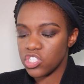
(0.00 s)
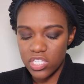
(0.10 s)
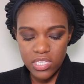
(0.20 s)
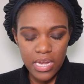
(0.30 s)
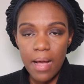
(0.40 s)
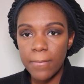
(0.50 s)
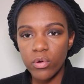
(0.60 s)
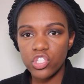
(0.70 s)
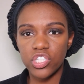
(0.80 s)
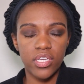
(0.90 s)
Just stop
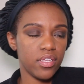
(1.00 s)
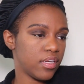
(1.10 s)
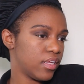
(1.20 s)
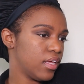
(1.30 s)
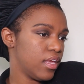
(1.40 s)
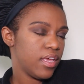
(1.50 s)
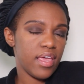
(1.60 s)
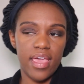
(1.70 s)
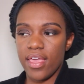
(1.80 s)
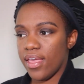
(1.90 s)
motion
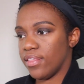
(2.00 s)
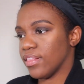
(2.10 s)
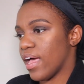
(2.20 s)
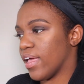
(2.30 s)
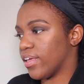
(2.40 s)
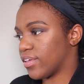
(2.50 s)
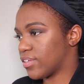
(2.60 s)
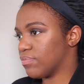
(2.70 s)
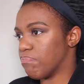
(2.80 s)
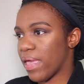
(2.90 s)
and
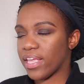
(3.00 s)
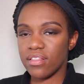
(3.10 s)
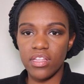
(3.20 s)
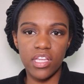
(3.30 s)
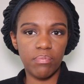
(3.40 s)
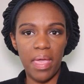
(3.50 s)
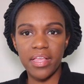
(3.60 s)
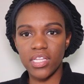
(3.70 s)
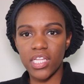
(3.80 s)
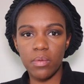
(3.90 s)
like making
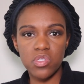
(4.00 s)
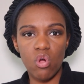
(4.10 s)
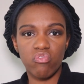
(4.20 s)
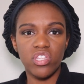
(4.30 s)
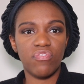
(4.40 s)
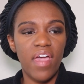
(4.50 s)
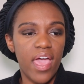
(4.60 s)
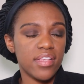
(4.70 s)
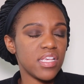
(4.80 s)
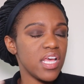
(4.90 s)
the clips go really
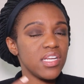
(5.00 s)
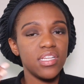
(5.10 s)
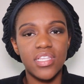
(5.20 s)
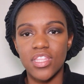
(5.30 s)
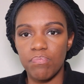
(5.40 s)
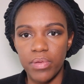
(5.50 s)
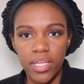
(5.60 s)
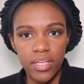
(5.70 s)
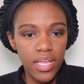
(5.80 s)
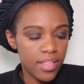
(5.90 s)
fast, editing to the
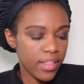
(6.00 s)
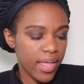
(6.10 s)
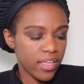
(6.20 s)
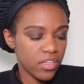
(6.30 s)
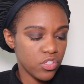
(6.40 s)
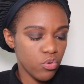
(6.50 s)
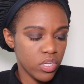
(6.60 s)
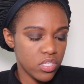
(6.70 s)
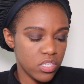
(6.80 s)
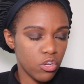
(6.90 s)
beat. Like you
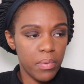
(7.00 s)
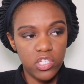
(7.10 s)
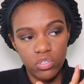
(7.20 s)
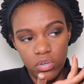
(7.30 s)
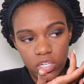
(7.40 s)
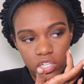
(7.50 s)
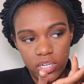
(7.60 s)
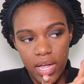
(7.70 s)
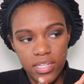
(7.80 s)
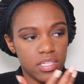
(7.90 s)
can still make sure
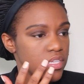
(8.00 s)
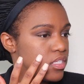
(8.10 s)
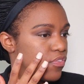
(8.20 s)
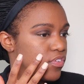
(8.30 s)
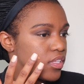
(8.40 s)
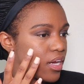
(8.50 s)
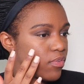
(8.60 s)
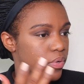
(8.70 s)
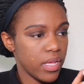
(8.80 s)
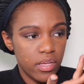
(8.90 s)
your content is different than
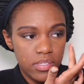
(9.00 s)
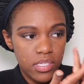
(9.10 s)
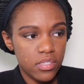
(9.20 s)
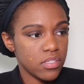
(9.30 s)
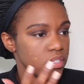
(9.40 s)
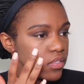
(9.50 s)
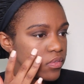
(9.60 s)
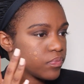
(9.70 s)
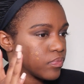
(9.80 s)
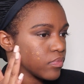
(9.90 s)
everyone else's
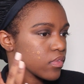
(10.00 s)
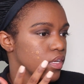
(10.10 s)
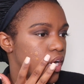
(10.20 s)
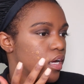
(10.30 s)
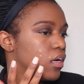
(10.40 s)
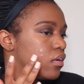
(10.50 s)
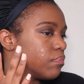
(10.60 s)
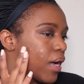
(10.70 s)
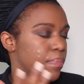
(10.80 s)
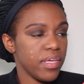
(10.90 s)

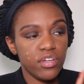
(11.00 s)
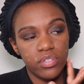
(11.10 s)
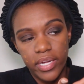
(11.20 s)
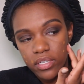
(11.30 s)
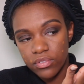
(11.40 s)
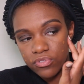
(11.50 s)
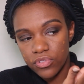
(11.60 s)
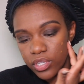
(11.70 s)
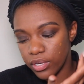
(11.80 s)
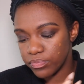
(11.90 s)
by being creative,
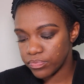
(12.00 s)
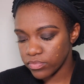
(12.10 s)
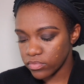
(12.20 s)
you know.